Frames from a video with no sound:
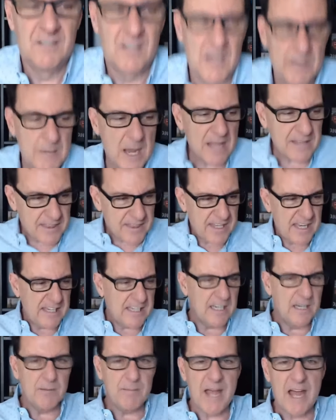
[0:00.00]
I'm not
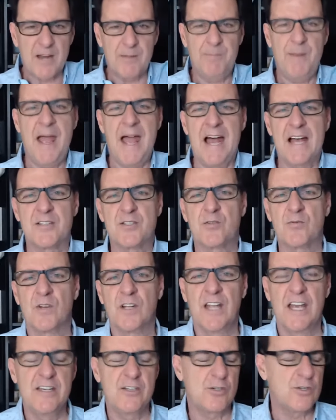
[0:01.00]
thinking about a past
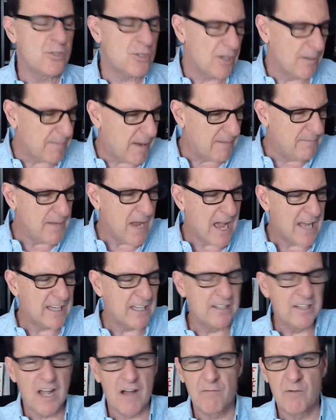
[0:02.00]
relationship. I'm not
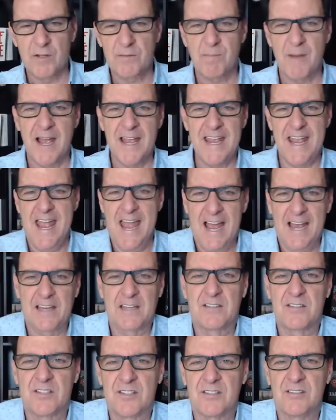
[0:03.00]
in love with my
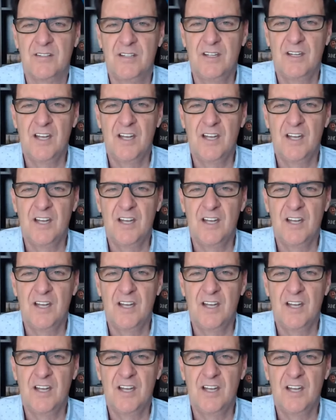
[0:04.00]
ex.